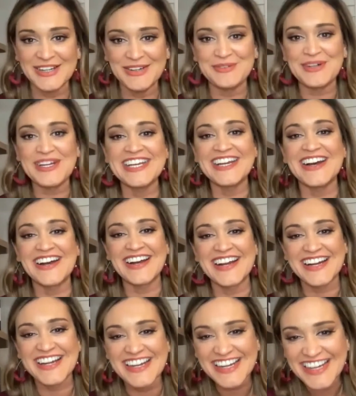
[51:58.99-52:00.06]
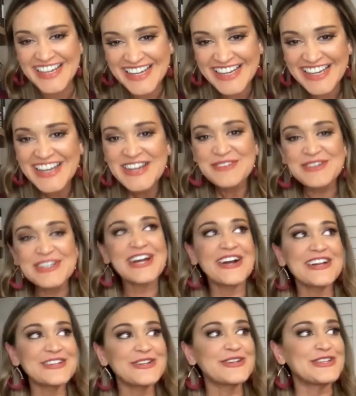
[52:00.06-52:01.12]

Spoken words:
We are your